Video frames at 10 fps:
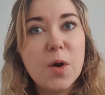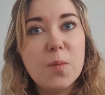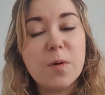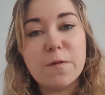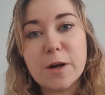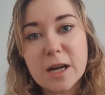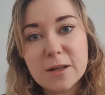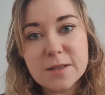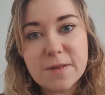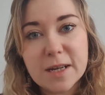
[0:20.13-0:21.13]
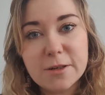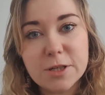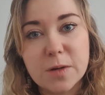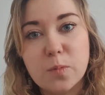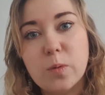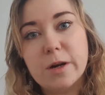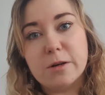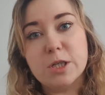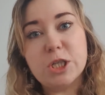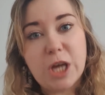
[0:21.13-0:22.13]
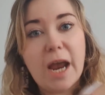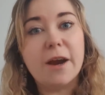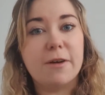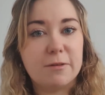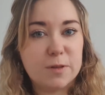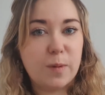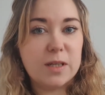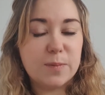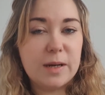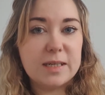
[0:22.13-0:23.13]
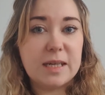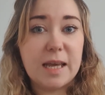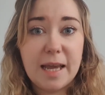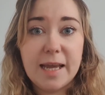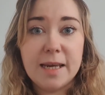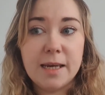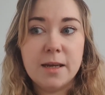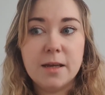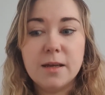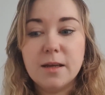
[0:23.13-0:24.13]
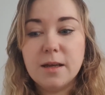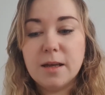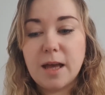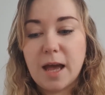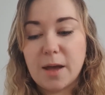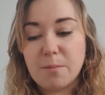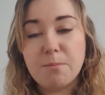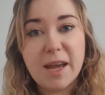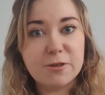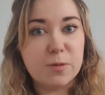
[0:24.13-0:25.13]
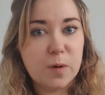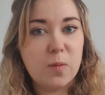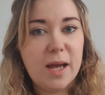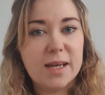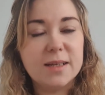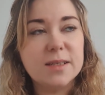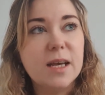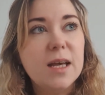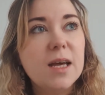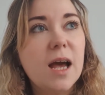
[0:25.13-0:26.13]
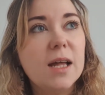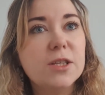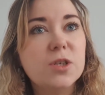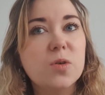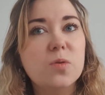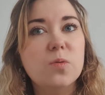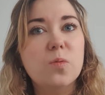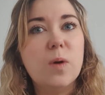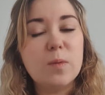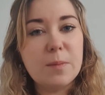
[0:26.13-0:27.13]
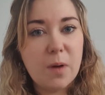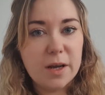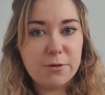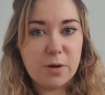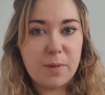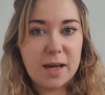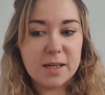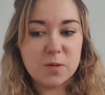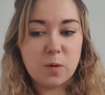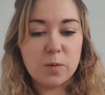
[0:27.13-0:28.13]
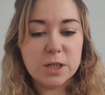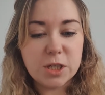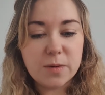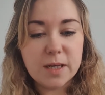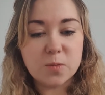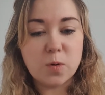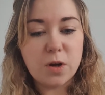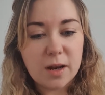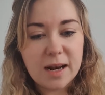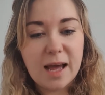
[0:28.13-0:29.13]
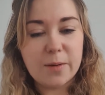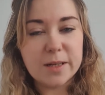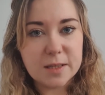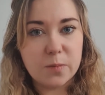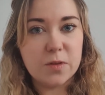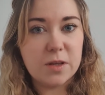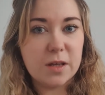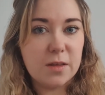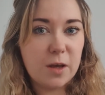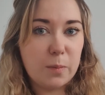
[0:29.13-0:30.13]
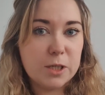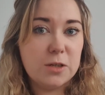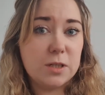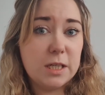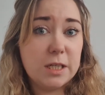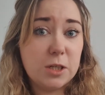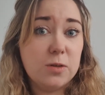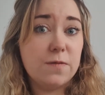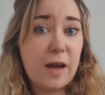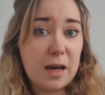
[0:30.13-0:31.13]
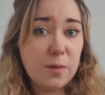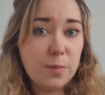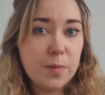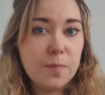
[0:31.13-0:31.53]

But for inclusive leadership, we're sharing responsibility in measurable ways. And so when we micromanage, what we're doing is we're not allowing someone the opportunity to develop,